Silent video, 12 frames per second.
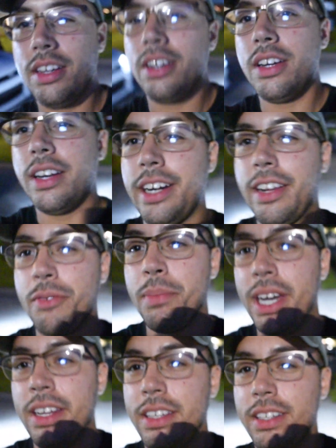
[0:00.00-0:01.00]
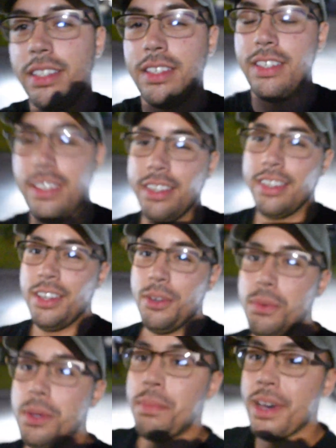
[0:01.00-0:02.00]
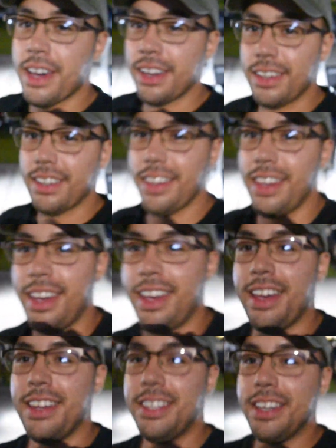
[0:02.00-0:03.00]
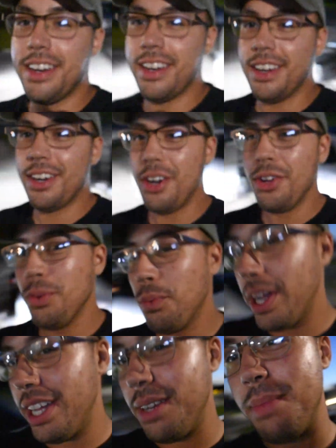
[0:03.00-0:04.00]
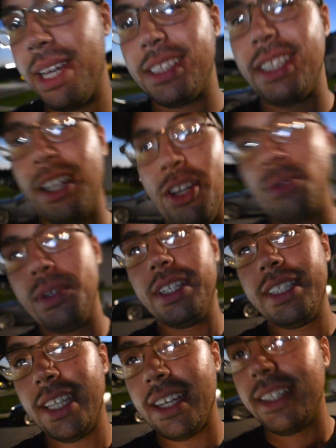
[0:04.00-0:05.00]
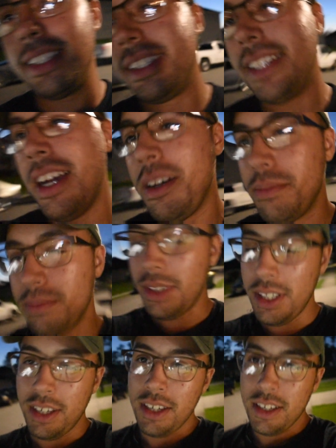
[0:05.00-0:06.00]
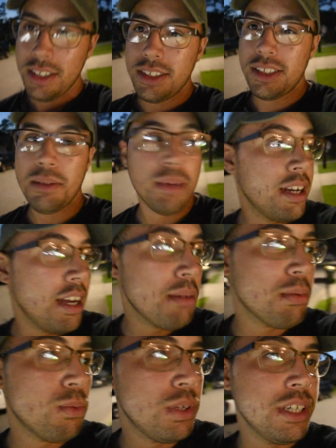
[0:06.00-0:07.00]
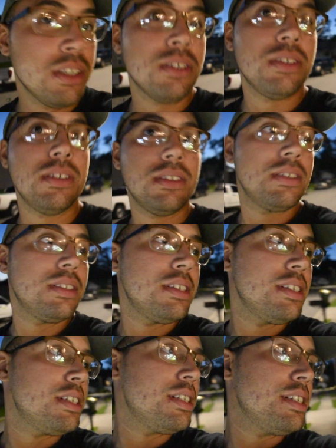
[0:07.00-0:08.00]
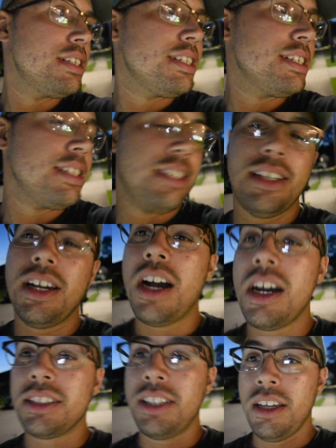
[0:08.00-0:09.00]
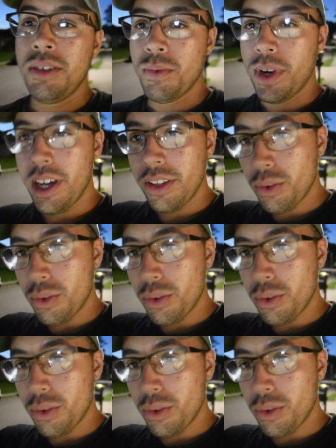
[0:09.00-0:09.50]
Alright everybody, we back, and on the way to Mexico we decided to stop, see my neighbor Will, Octane Red